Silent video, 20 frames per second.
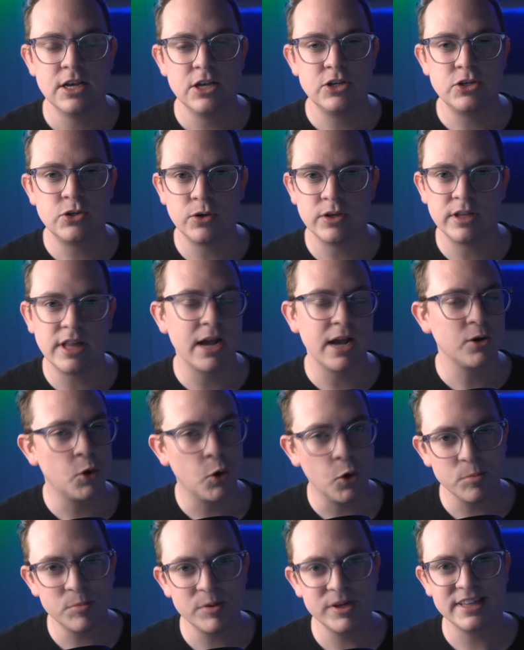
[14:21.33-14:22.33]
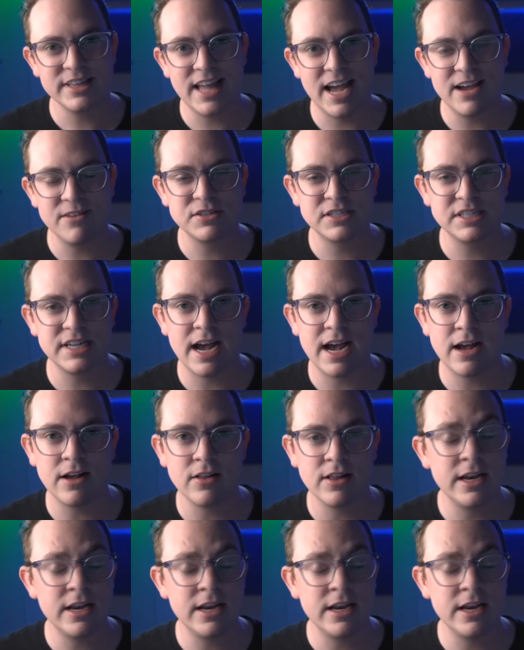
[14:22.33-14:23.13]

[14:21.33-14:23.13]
doing that corporate lifestyle.